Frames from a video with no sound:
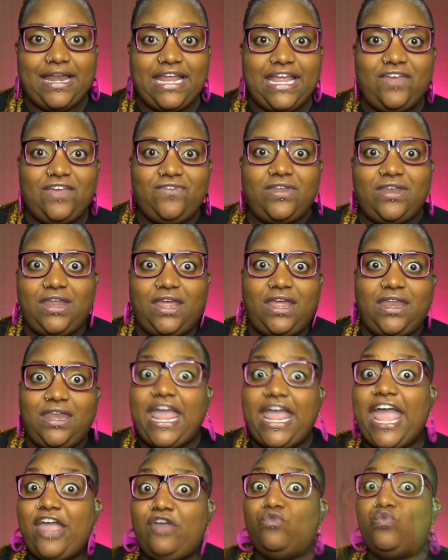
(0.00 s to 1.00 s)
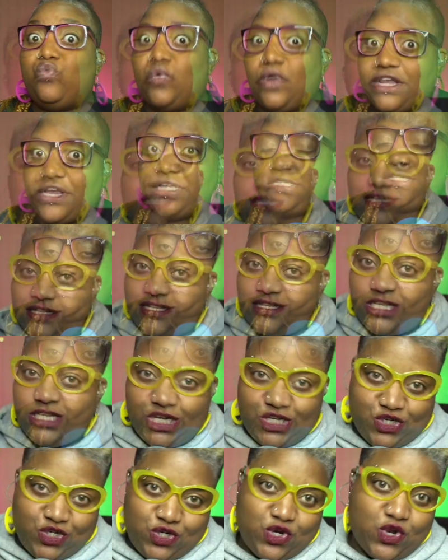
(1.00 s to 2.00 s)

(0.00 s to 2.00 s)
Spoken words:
Even in a race. Did you know